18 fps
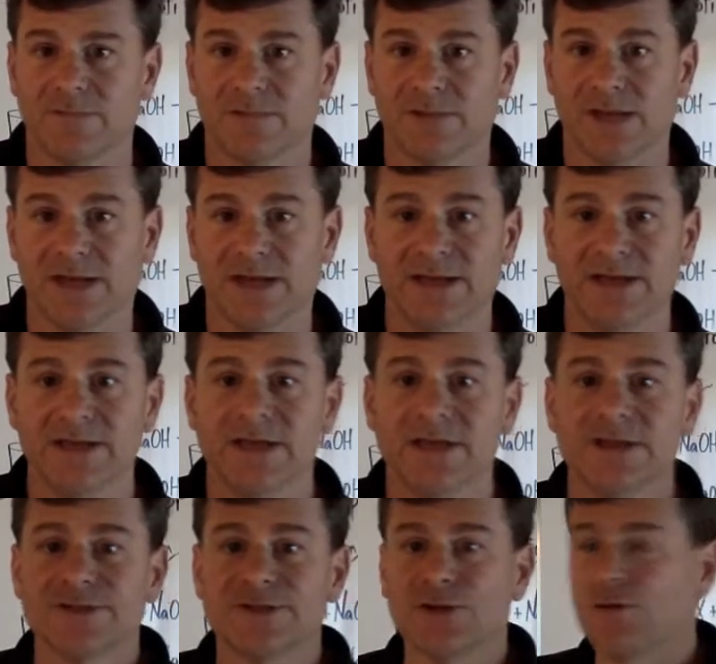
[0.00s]
Okay,
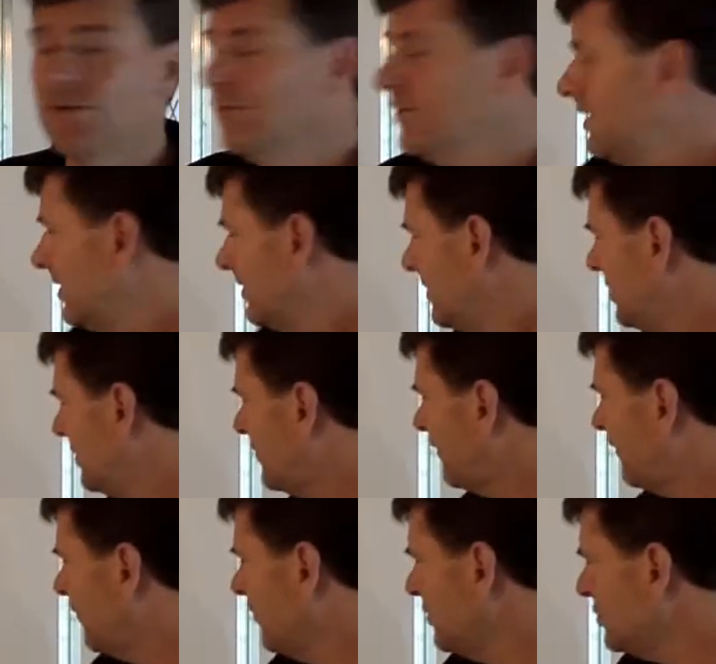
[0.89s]
so this
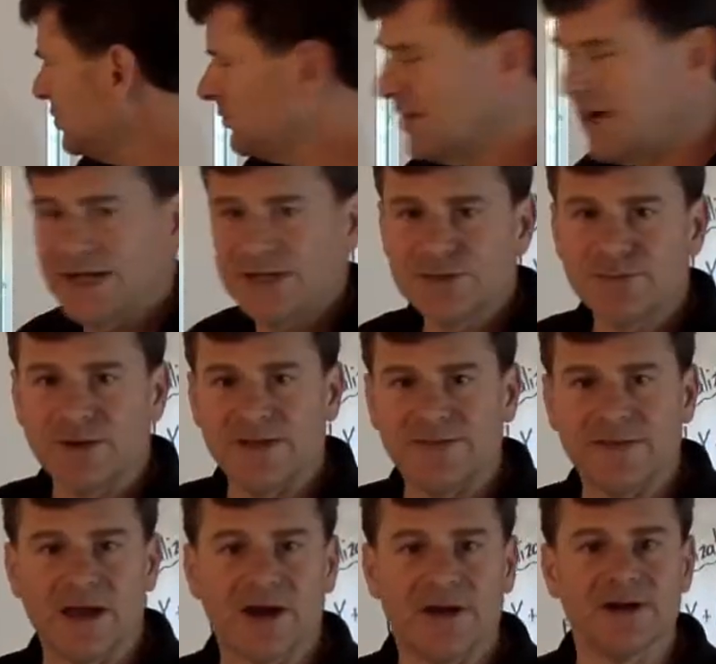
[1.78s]
first rise
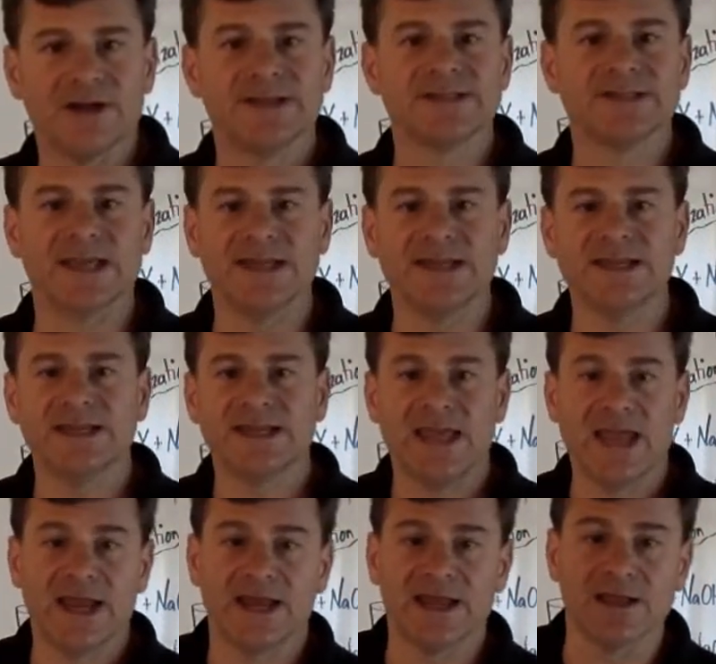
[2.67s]
right there is
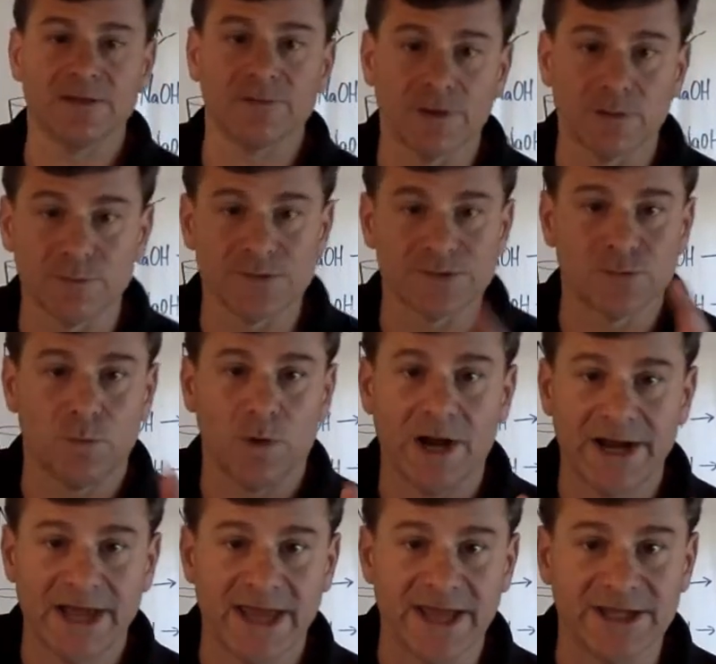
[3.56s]
indicating there was
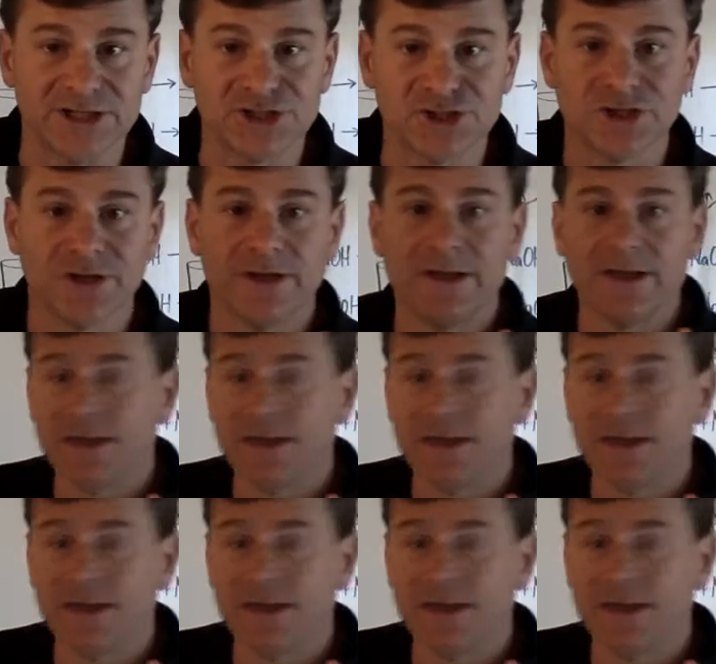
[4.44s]
1H.